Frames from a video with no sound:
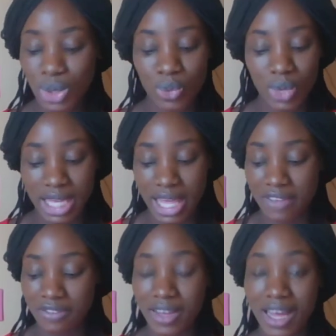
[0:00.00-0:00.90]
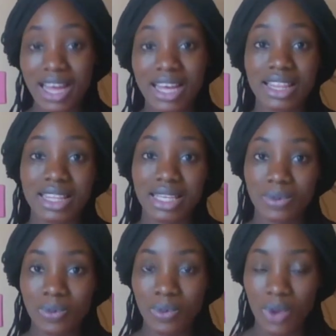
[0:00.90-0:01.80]
whatever they
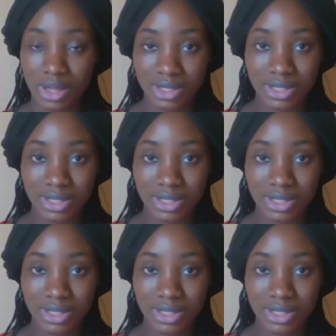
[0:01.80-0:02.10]
want.